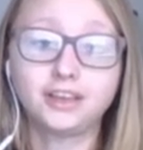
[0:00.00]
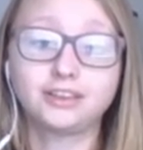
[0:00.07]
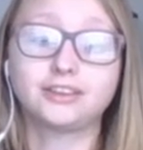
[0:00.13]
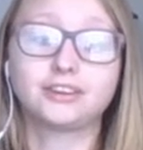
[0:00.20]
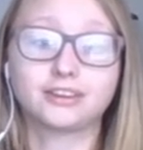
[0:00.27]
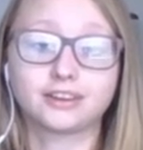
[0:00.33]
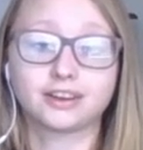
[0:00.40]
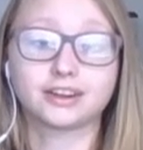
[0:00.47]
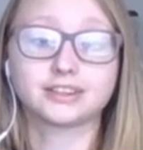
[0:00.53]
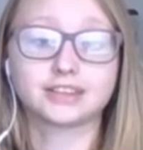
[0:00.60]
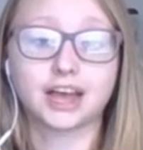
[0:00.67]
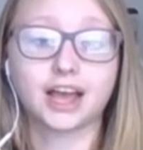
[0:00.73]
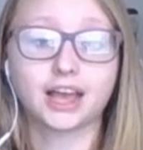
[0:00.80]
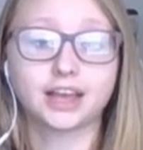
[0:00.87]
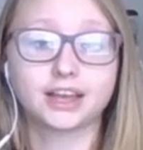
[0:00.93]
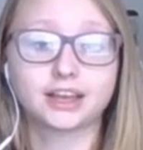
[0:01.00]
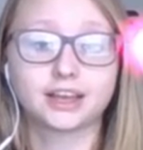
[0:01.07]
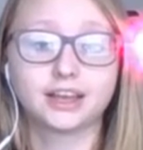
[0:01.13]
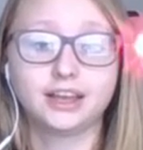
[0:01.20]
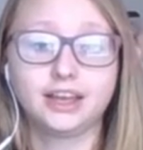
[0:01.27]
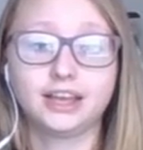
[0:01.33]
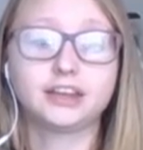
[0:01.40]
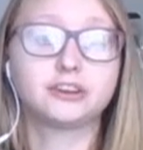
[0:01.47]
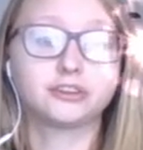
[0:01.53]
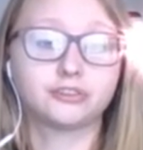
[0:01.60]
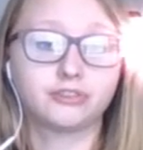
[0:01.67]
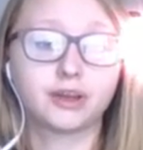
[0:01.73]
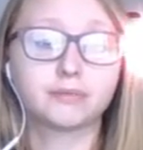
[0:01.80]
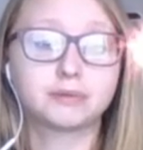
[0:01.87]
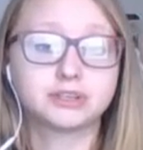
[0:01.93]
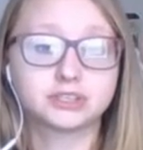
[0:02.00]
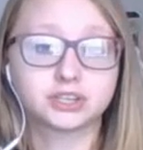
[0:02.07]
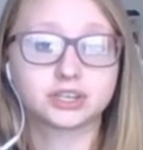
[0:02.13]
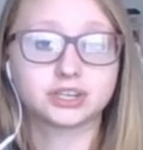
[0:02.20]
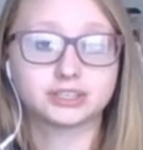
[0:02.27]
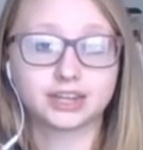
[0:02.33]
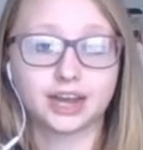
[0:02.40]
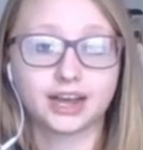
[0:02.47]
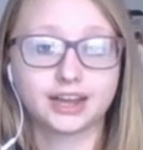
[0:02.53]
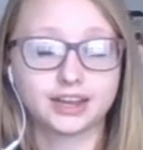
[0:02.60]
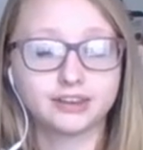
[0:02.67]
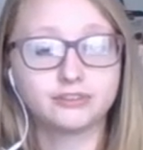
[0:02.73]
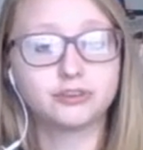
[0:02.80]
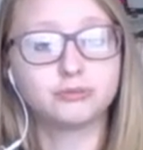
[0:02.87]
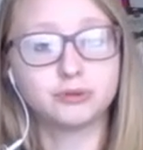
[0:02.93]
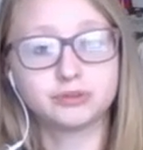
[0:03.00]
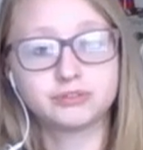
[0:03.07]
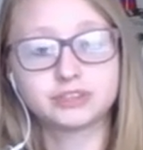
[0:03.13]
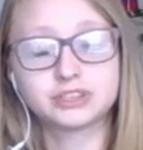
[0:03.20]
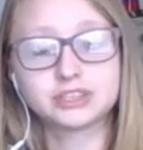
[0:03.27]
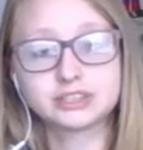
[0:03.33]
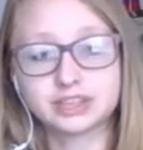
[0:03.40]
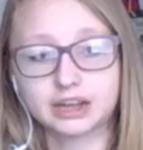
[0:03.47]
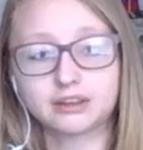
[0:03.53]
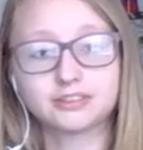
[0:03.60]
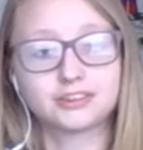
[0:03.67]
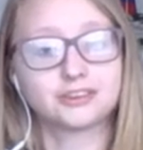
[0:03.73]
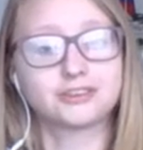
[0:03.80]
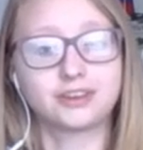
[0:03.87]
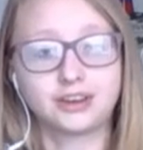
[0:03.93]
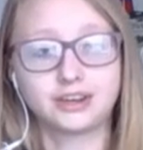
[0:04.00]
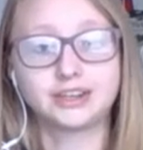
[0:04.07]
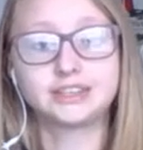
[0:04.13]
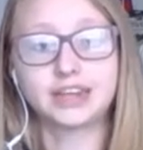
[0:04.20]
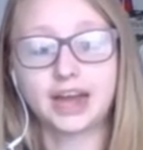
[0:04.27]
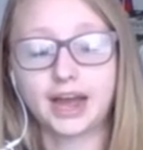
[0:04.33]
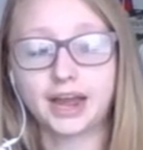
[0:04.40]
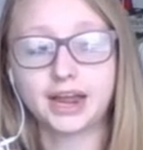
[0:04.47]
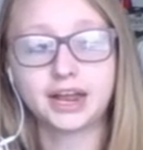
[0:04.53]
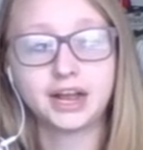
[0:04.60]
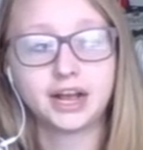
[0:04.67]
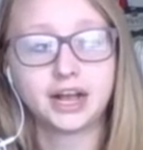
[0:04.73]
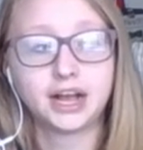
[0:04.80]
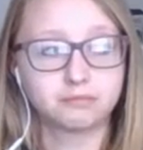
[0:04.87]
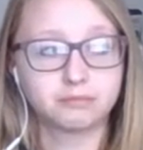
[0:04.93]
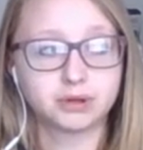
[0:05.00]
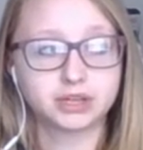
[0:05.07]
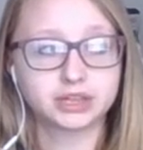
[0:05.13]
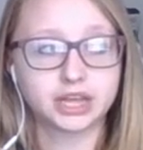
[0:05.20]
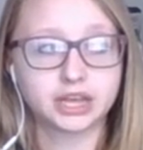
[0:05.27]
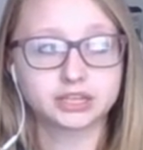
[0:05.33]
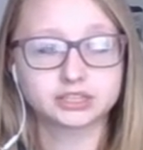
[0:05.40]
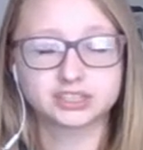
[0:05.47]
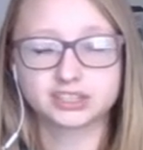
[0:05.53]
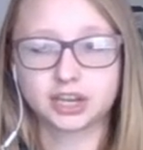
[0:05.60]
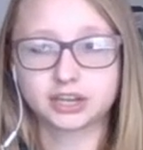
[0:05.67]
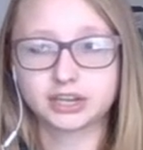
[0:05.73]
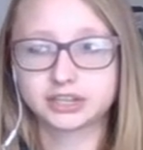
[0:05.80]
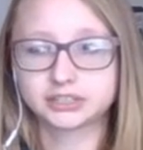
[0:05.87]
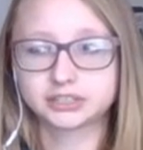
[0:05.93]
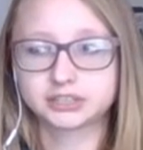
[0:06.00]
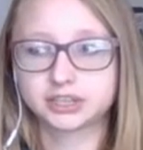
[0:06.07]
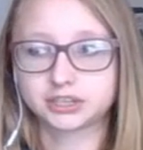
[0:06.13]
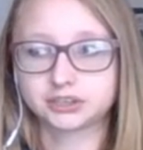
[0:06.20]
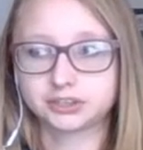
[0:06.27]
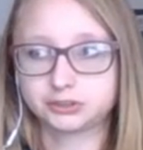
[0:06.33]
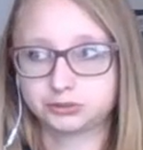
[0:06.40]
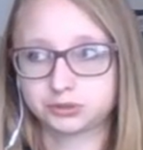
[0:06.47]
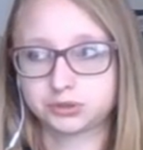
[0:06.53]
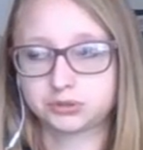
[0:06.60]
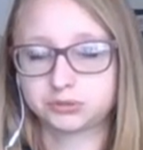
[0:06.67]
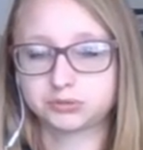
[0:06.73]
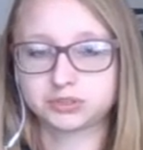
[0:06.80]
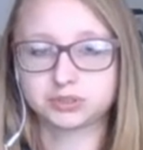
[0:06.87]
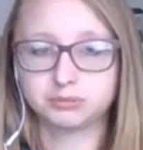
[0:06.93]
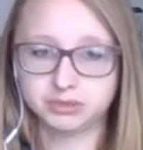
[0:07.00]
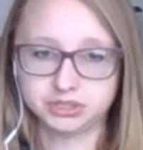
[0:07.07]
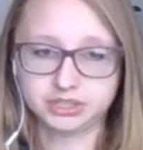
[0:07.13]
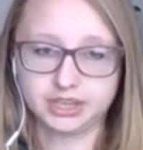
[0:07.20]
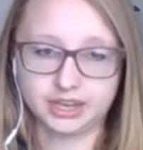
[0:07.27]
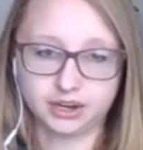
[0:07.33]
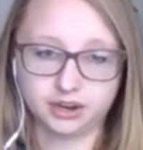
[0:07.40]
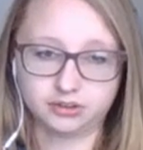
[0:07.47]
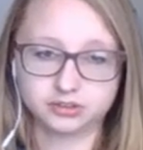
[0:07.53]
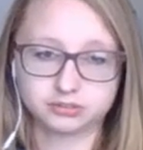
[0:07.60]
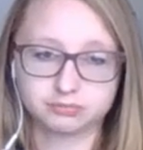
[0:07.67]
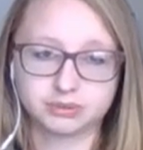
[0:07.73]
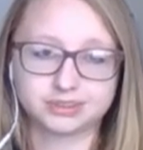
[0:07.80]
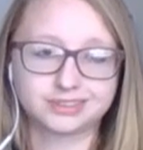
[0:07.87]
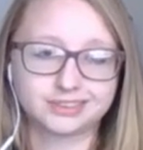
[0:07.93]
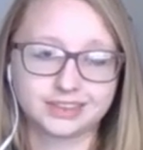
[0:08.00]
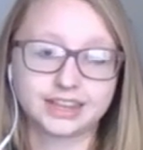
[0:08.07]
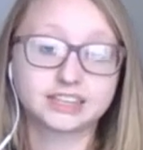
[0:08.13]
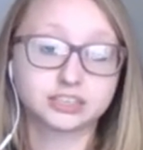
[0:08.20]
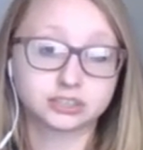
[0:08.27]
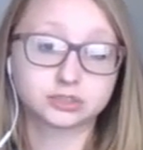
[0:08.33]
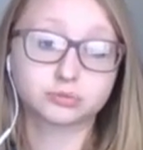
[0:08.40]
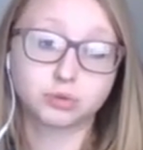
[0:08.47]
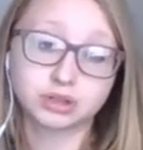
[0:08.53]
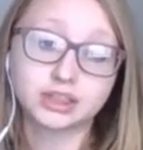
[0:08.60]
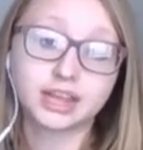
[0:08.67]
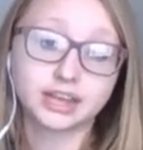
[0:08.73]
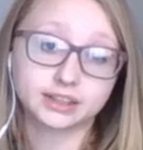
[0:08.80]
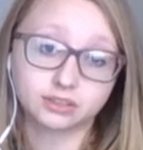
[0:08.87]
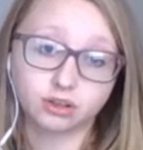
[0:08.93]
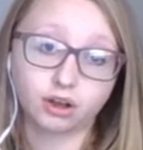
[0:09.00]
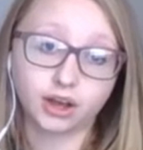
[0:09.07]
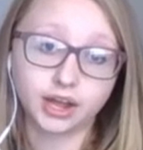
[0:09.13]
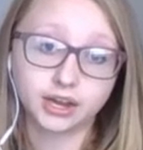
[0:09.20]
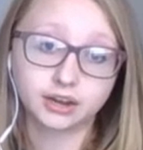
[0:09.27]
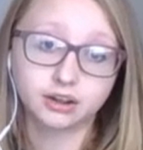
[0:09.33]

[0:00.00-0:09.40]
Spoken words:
you're gonna die and your family's gonna die. If you move to the South, you're gonna die. But that's not necessarily true. It was the mosquitoes, but that's just what they thought.